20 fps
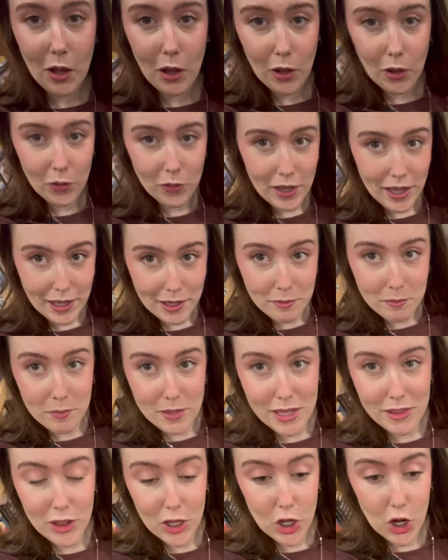Okay,
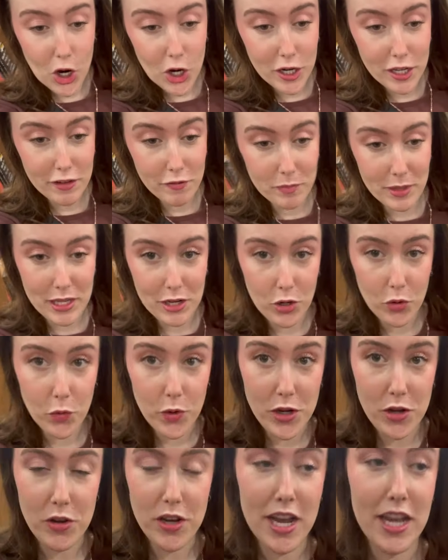me and the cart have been
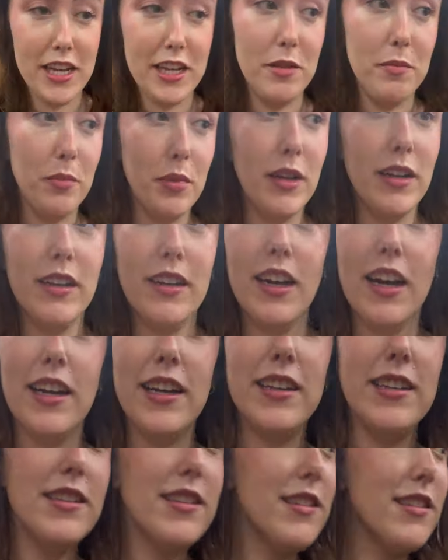reunited, but
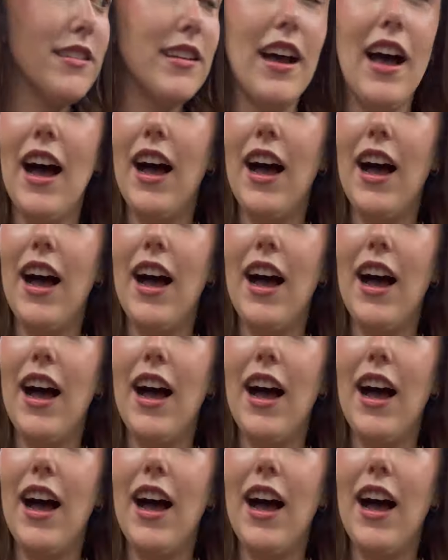guys,